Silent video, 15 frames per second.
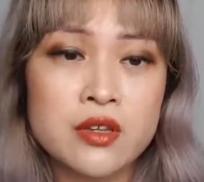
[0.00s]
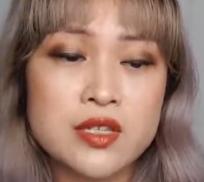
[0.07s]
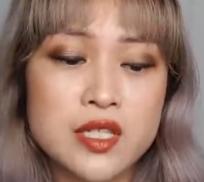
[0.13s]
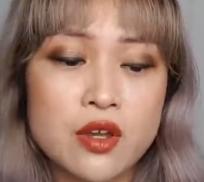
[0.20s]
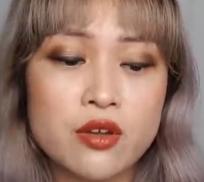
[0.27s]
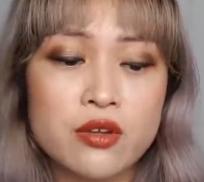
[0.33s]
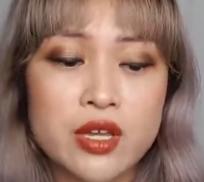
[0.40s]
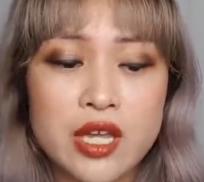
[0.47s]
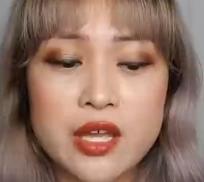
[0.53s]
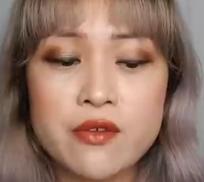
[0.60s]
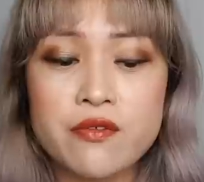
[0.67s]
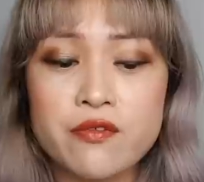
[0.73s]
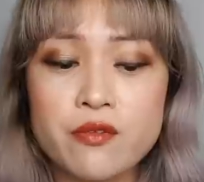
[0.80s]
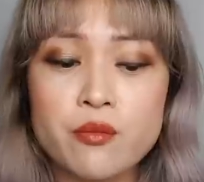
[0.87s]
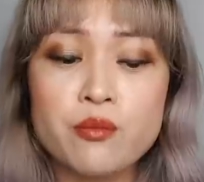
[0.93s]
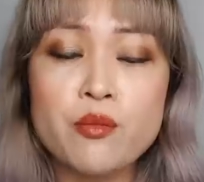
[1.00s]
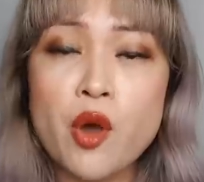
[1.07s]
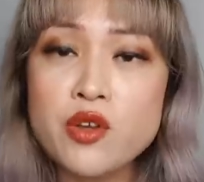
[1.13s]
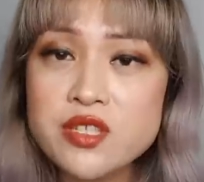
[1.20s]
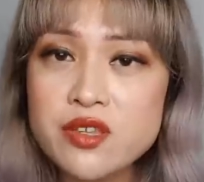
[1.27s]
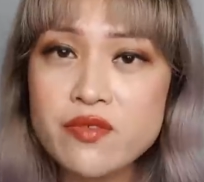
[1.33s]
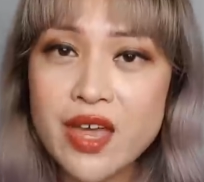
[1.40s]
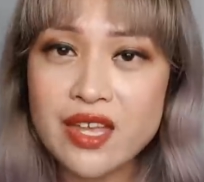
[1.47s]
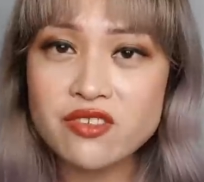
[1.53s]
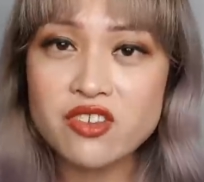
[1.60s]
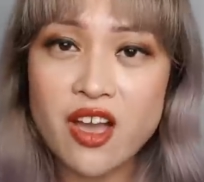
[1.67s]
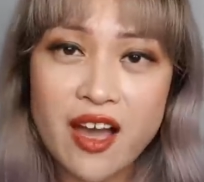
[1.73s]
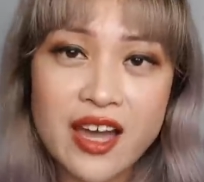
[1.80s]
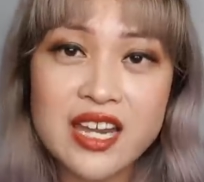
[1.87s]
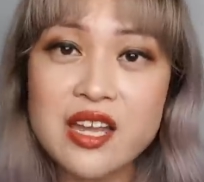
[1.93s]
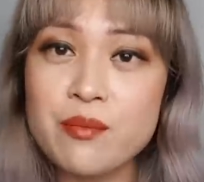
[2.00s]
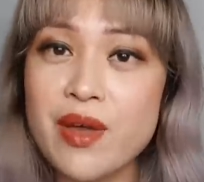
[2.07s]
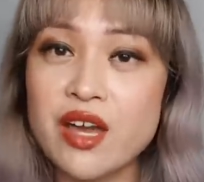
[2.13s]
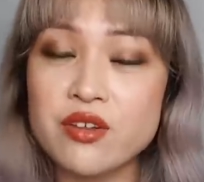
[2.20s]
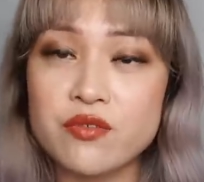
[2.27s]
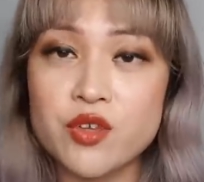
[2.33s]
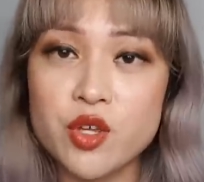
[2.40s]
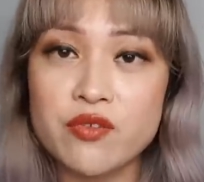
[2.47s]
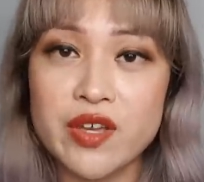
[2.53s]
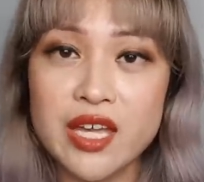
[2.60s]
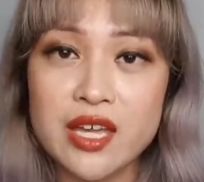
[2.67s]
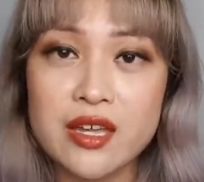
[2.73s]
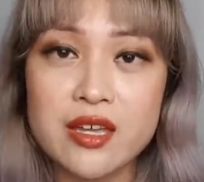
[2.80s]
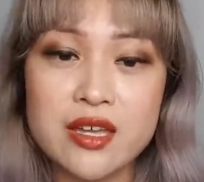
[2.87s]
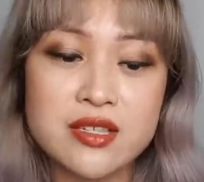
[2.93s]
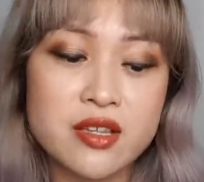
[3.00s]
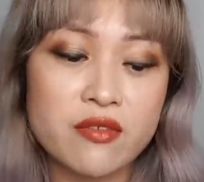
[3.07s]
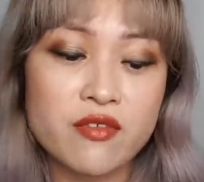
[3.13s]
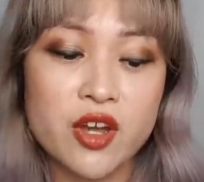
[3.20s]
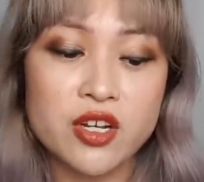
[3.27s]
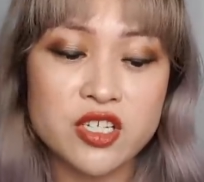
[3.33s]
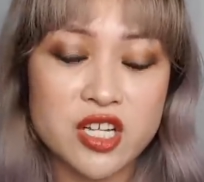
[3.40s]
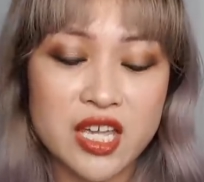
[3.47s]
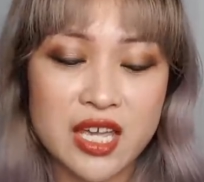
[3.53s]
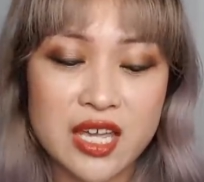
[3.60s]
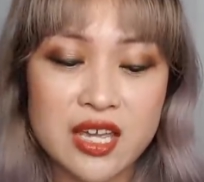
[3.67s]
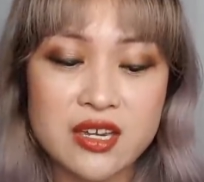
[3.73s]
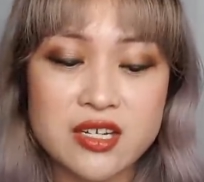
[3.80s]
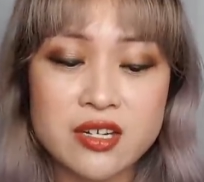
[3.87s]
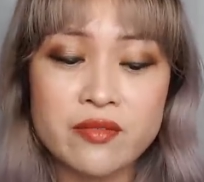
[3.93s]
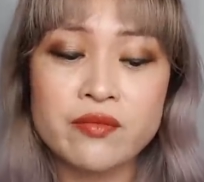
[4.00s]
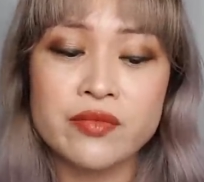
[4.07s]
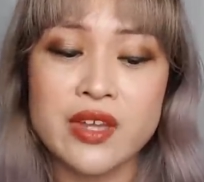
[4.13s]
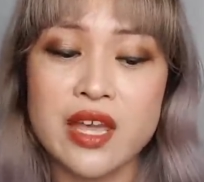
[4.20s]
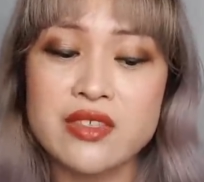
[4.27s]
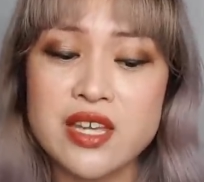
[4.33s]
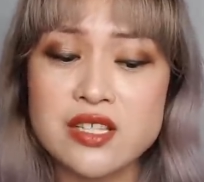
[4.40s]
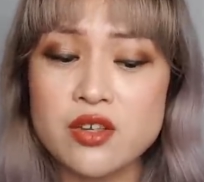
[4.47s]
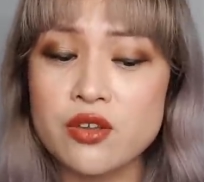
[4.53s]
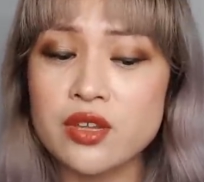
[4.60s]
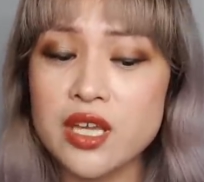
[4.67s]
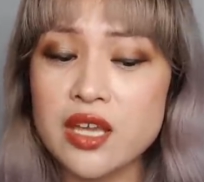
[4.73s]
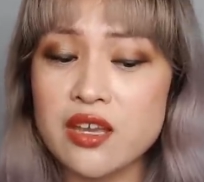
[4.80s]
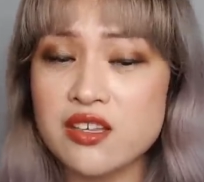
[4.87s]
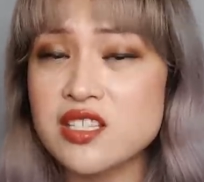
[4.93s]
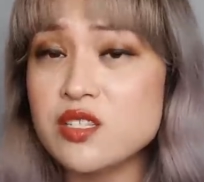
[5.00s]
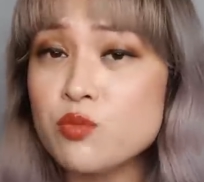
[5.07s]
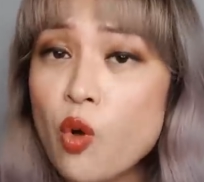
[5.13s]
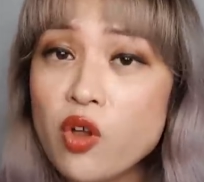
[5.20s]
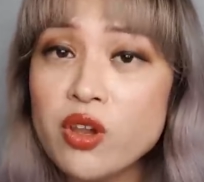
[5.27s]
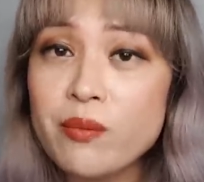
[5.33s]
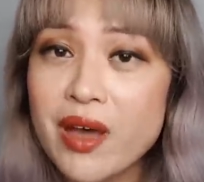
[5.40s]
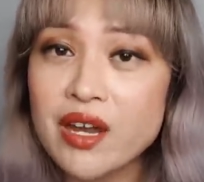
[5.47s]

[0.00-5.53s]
So if most of that tiny amount of UV is converted to heat, and there's only a small